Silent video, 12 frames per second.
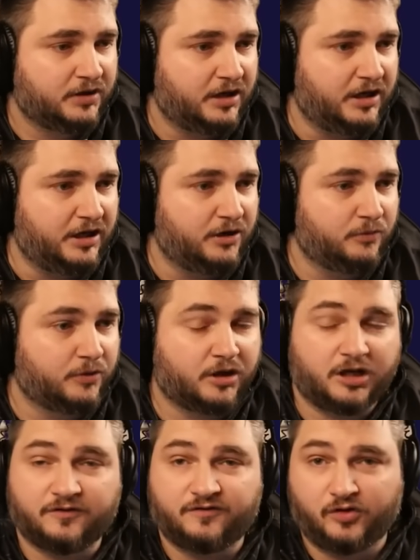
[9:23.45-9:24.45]
And here we're going to
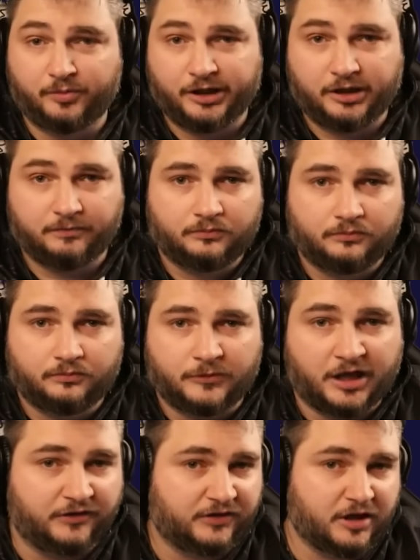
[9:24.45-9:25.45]
get Fulminate.
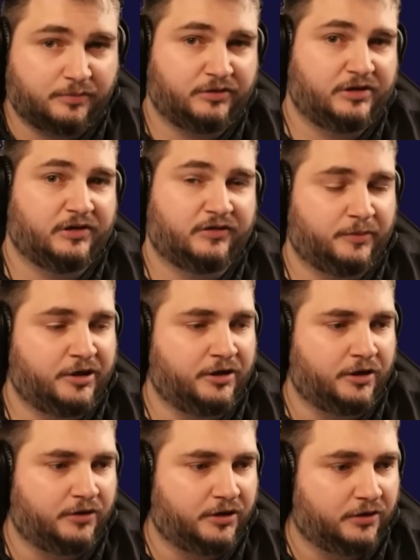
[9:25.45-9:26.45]
Now there's a couple things for me to
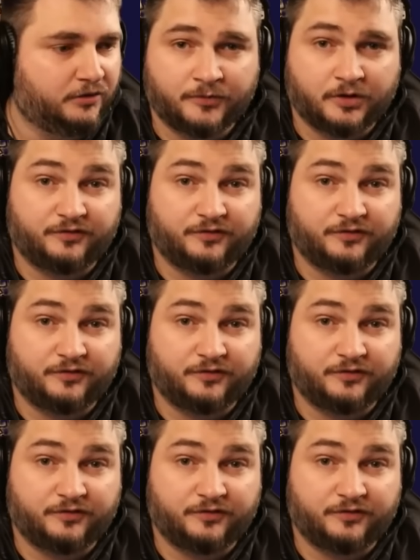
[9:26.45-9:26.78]
note here.